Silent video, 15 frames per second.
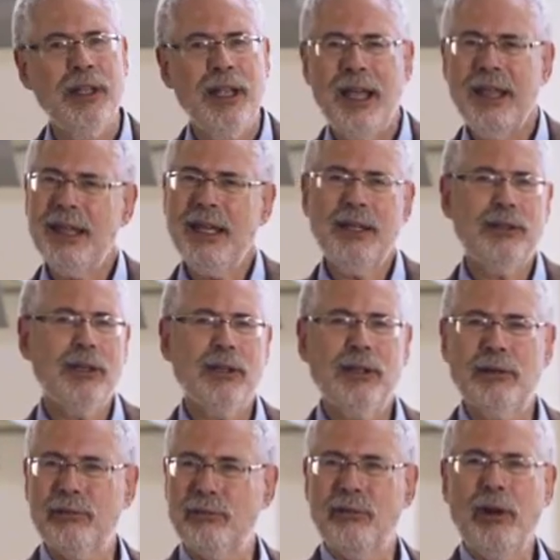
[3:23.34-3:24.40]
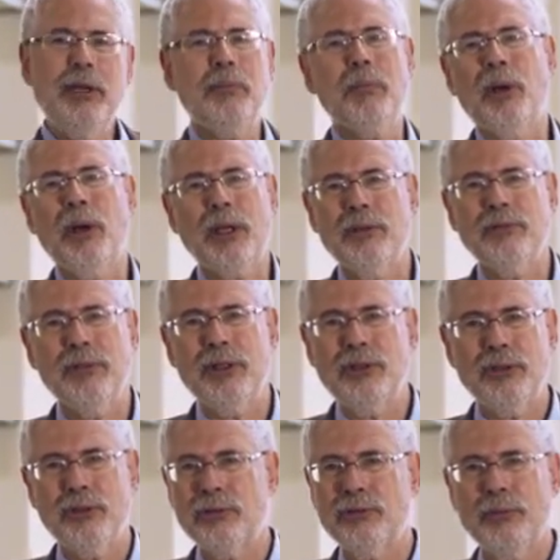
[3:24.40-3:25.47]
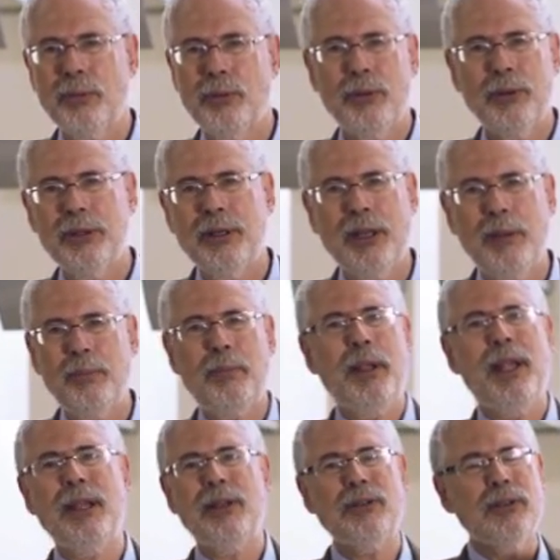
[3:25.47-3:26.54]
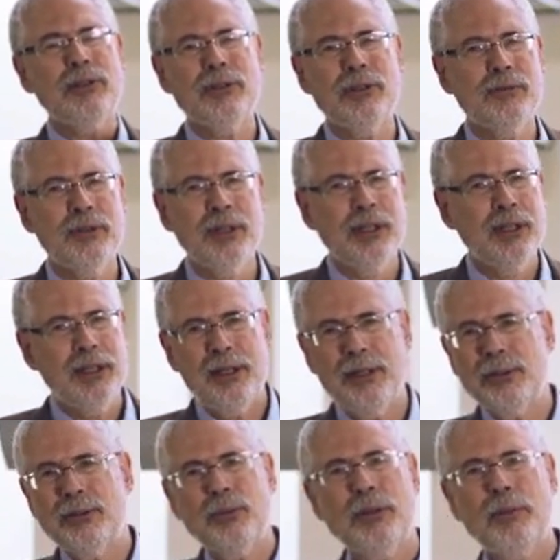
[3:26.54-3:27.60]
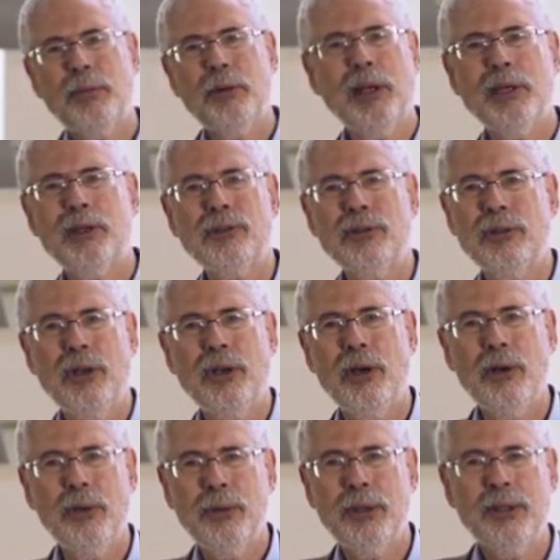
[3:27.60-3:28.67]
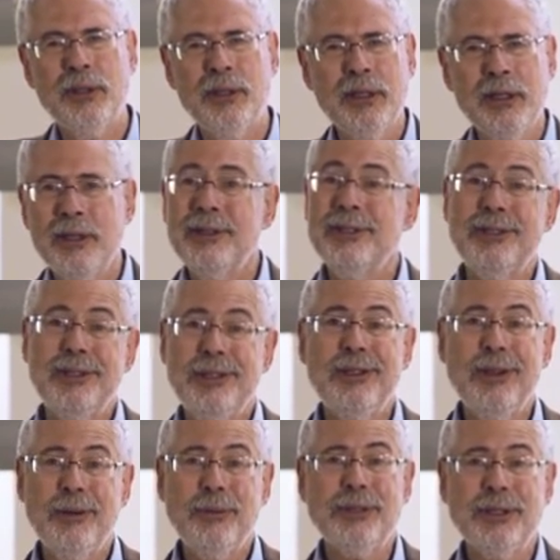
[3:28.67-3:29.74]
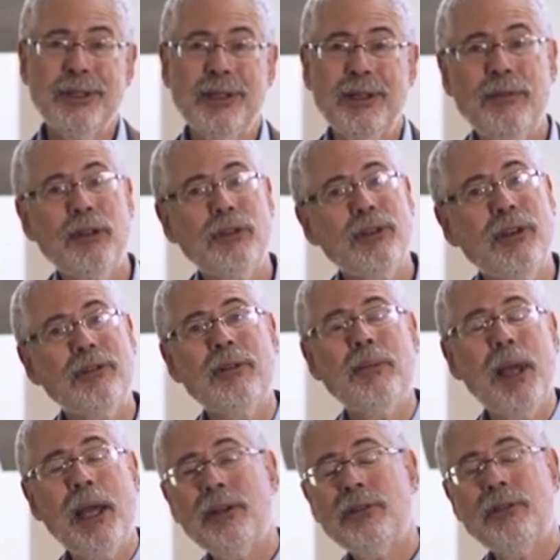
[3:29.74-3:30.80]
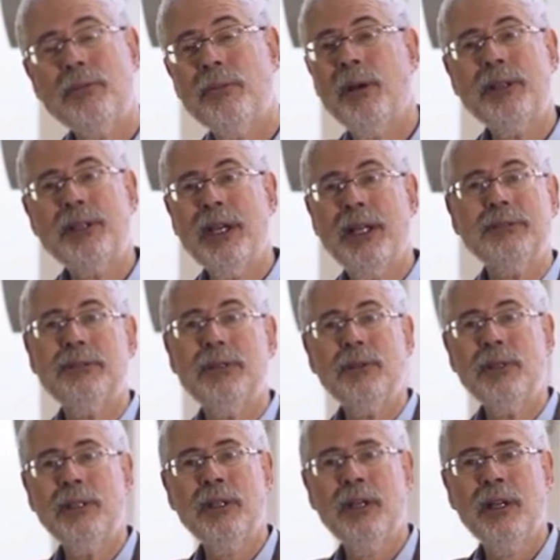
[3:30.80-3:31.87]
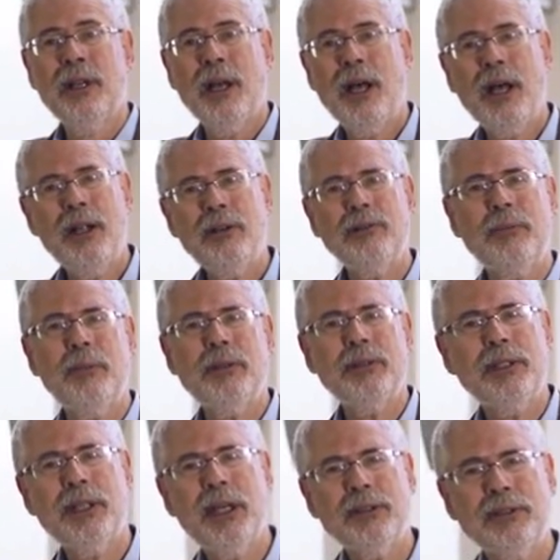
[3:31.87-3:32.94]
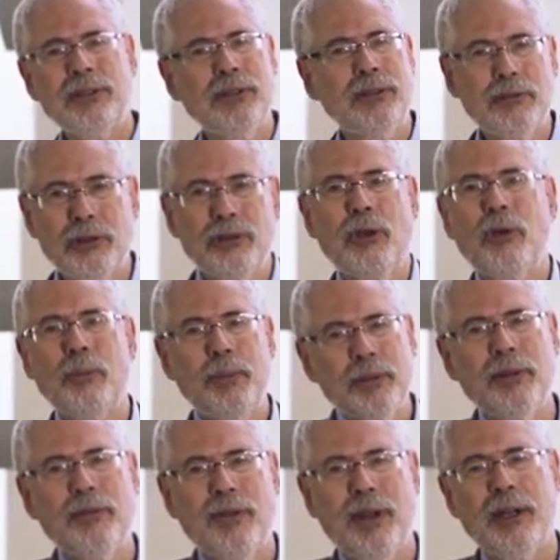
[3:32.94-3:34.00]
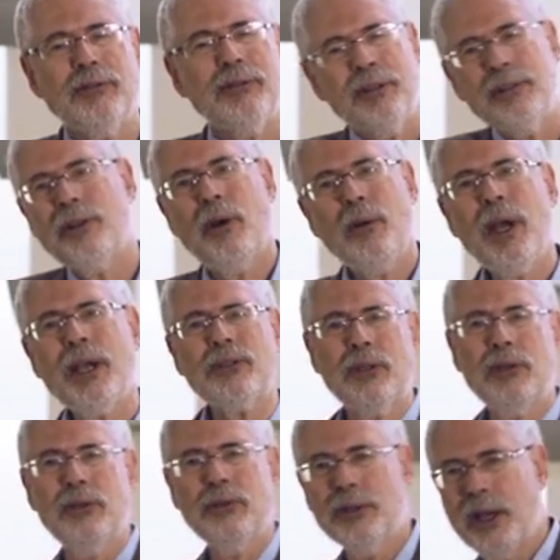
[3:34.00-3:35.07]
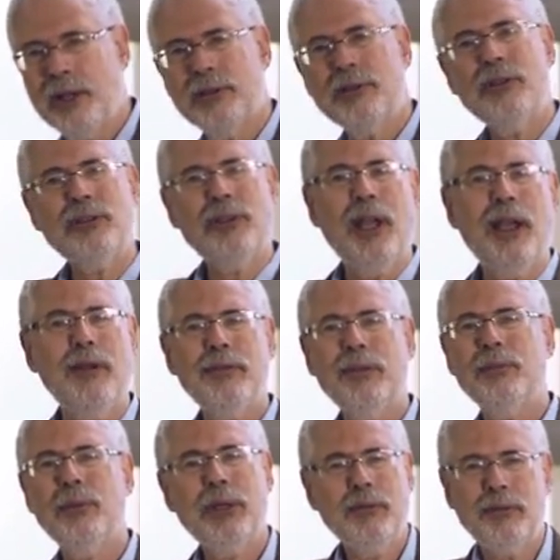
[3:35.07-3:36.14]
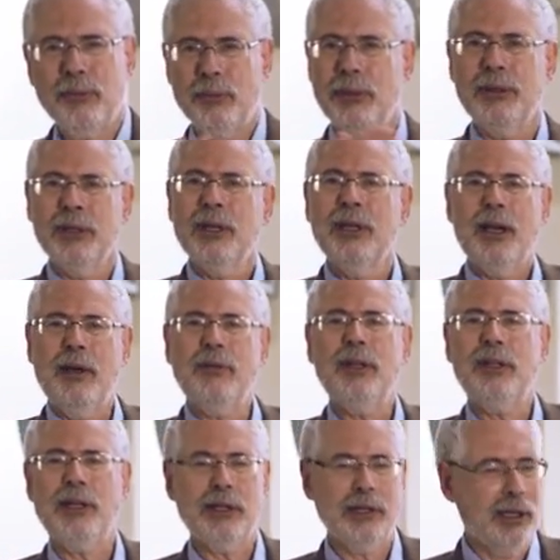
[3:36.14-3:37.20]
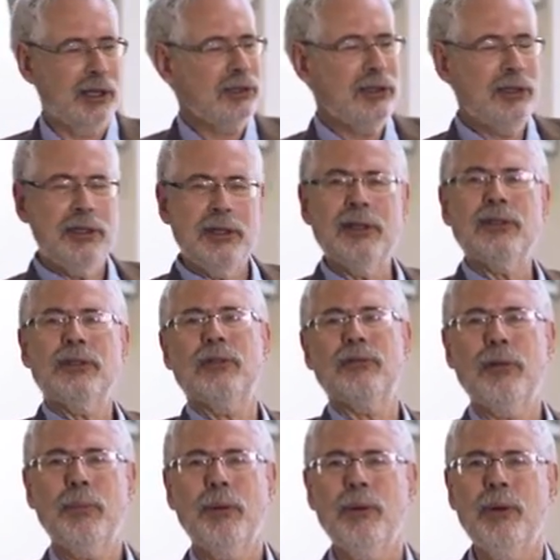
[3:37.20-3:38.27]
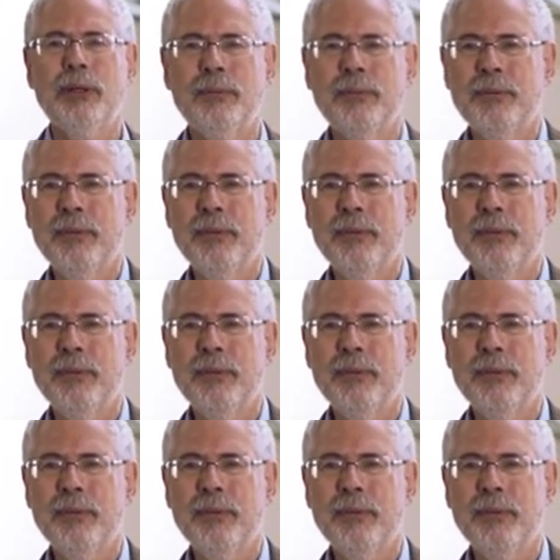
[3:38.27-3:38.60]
And they had done a great market research report and had pages of here's where the product should go. And the CEO was going to give the general manager, Prescott Logan, $100 million to just go build the factory and go execute, hire the staff and whatever. We have the technology and here's the report.